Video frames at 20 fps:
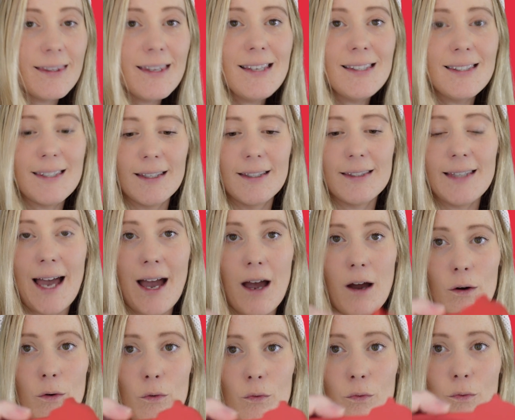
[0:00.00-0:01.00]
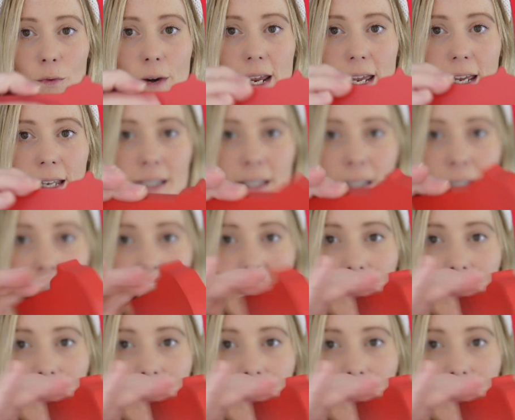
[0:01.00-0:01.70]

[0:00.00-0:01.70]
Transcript: this is a red